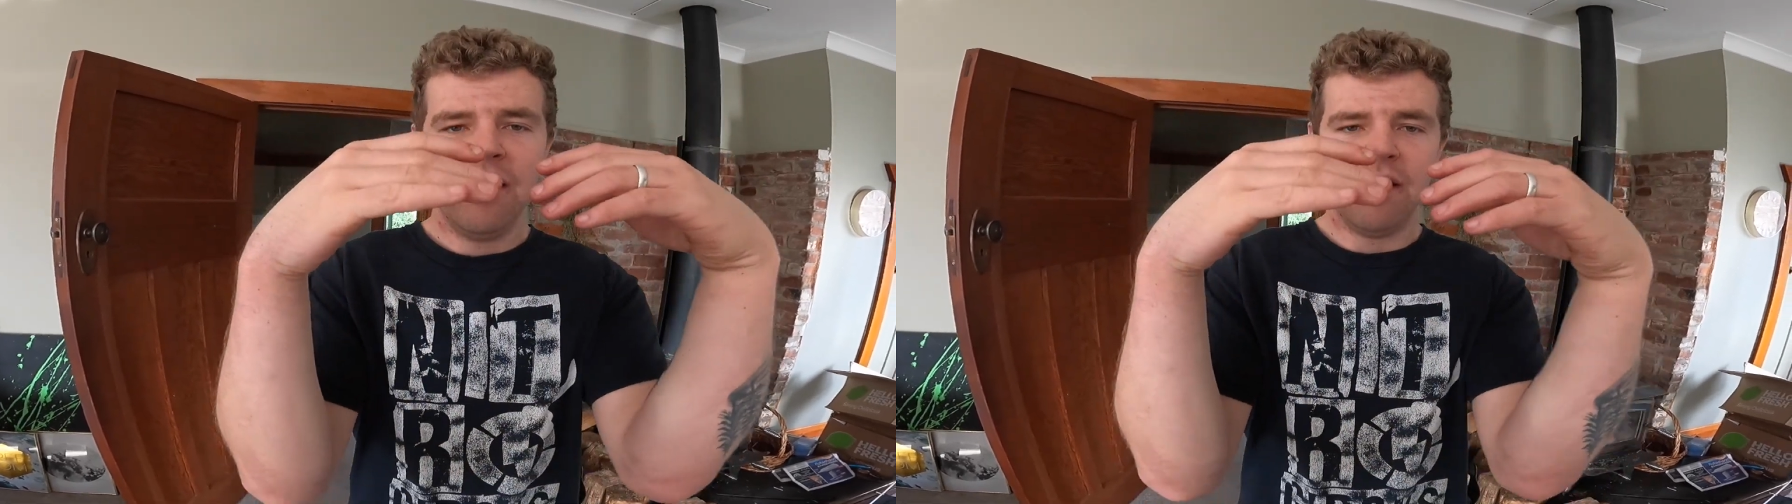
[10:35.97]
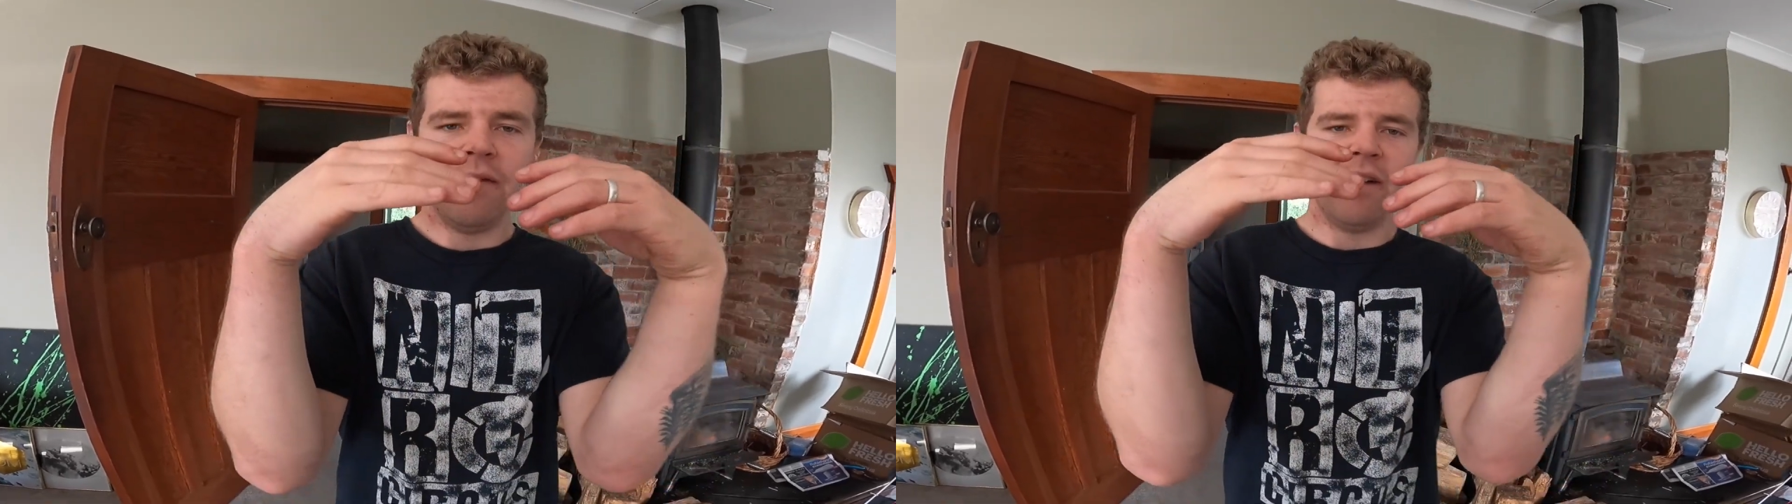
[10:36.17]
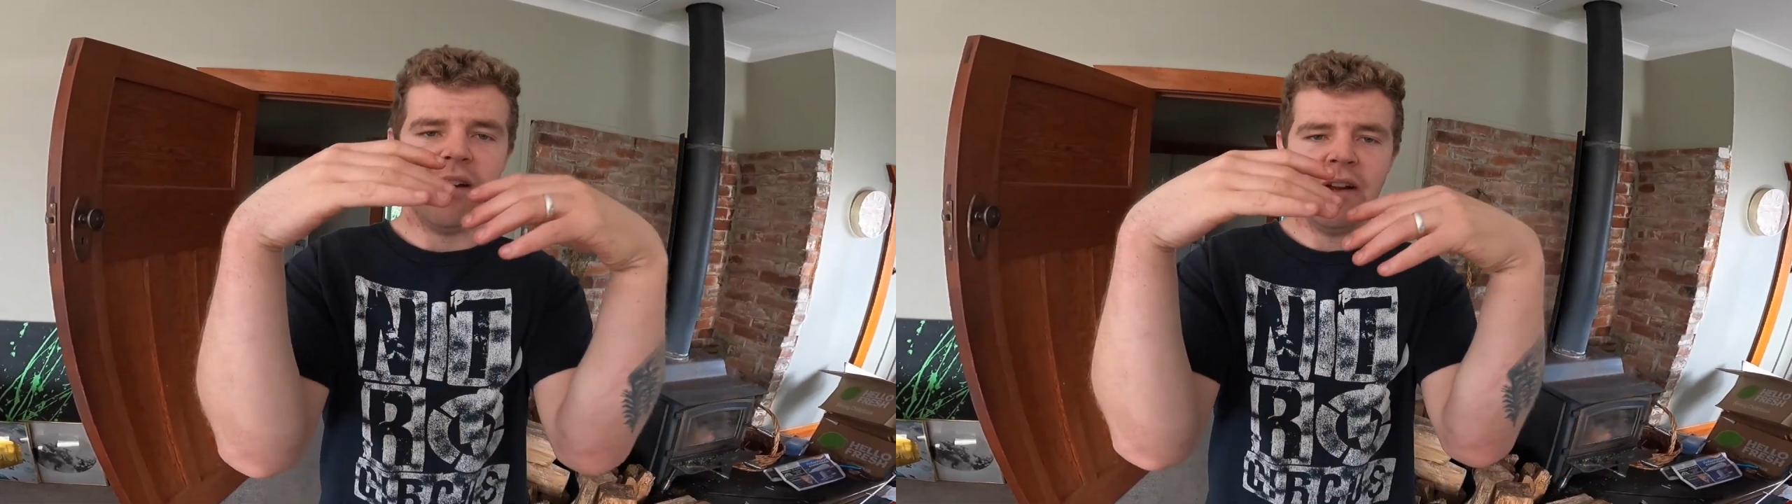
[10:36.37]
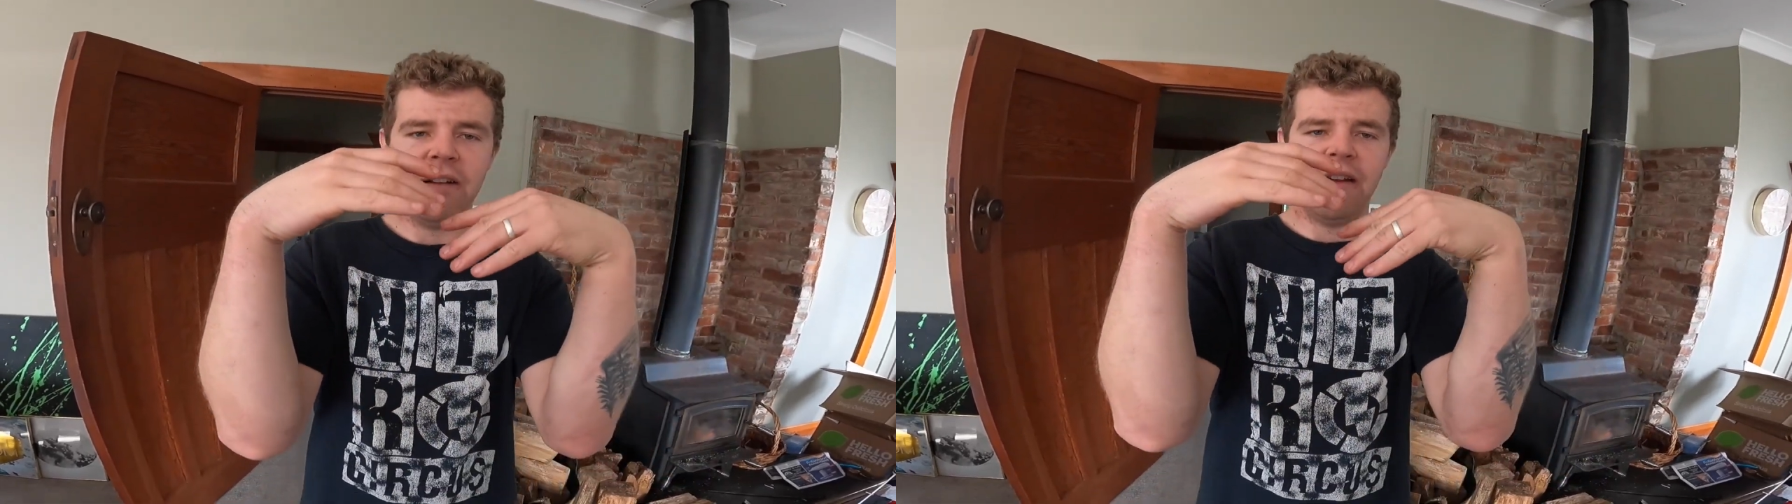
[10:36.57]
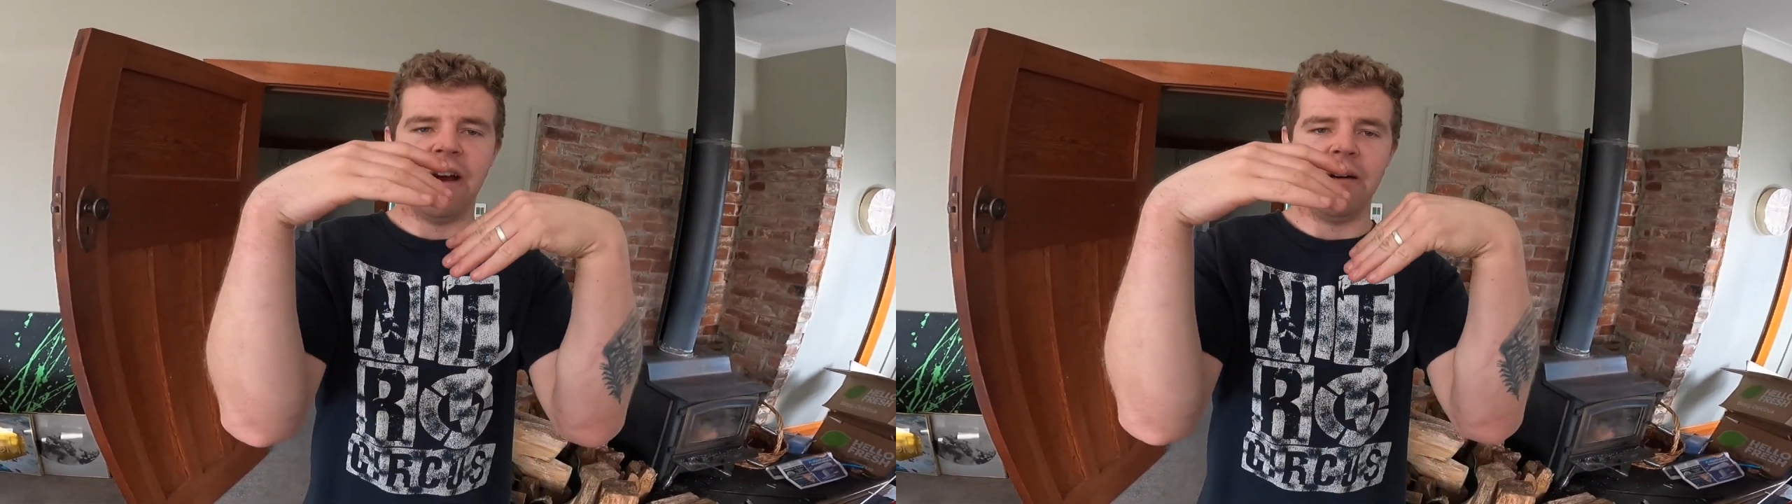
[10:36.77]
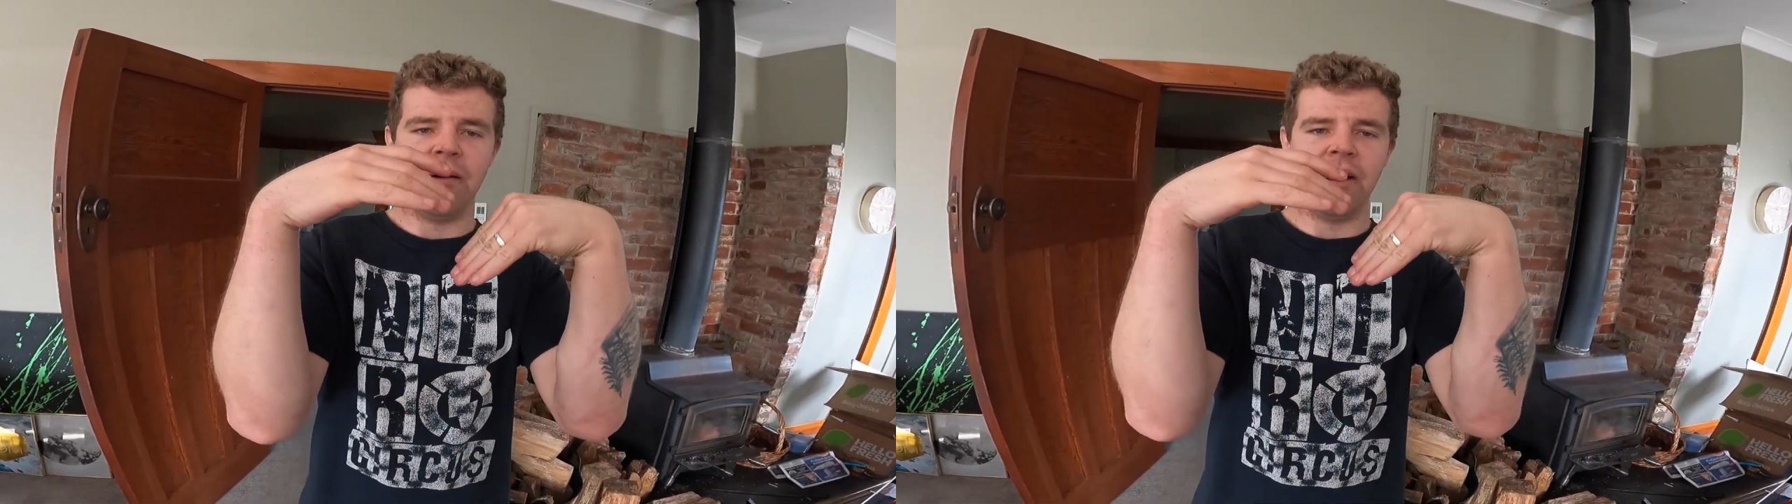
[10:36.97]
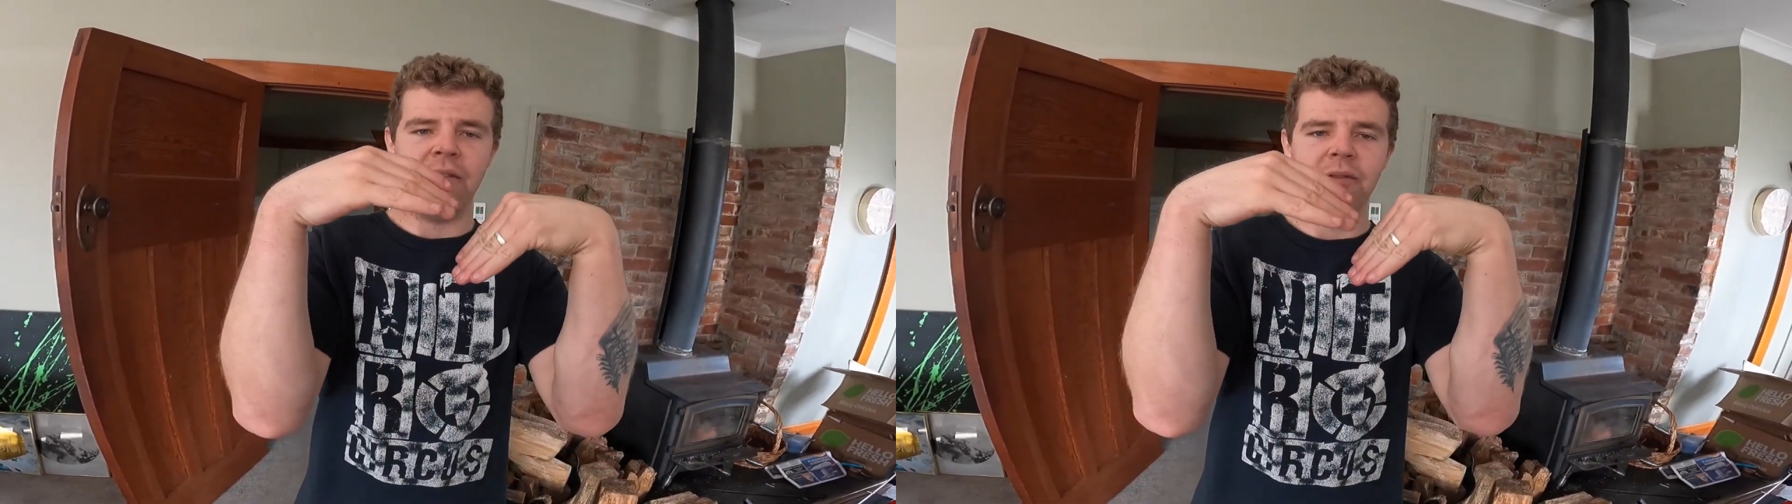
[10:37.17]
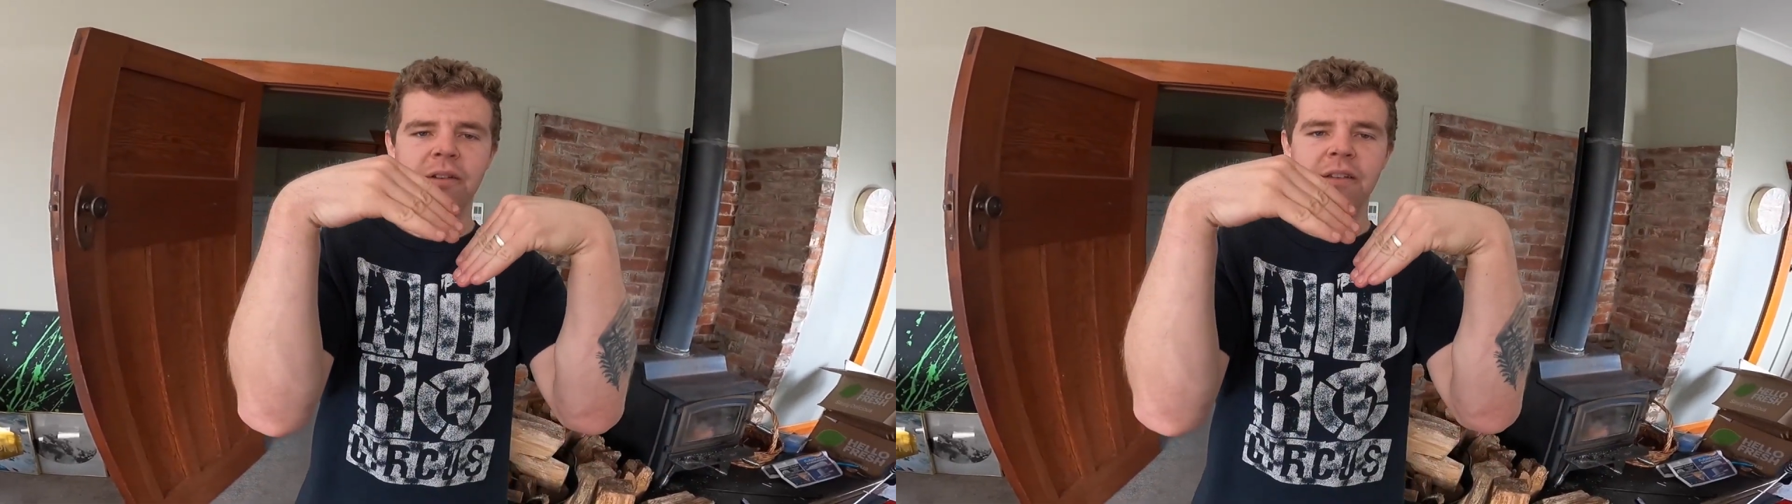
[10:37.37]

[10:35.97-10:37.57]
And if I go like that,